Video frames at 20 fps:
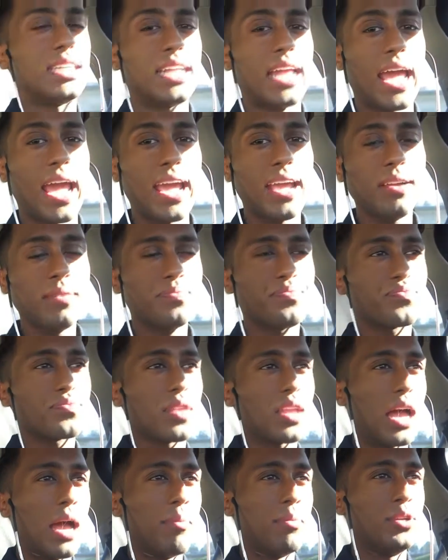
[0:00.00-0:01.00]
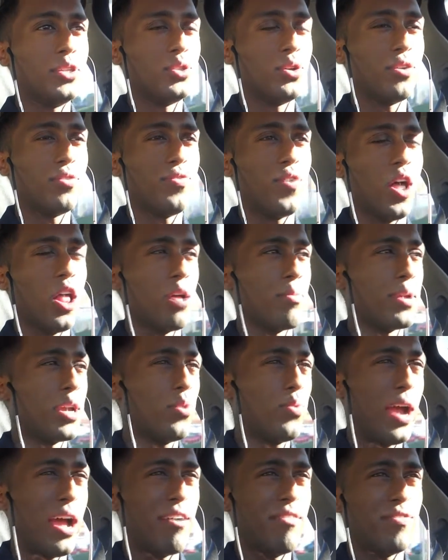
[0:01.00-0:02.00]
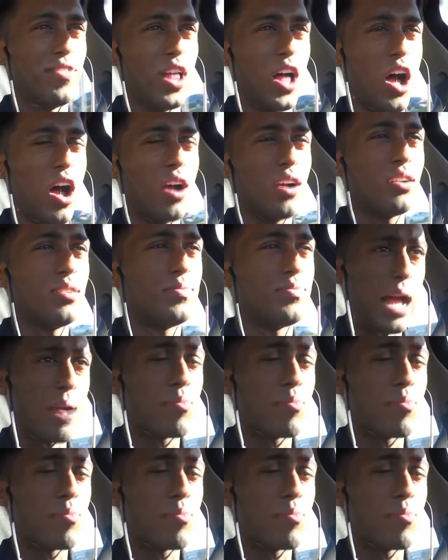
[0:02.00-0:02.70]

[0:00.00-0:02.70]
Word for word: Today, I'm gonna do a follow me around vlog.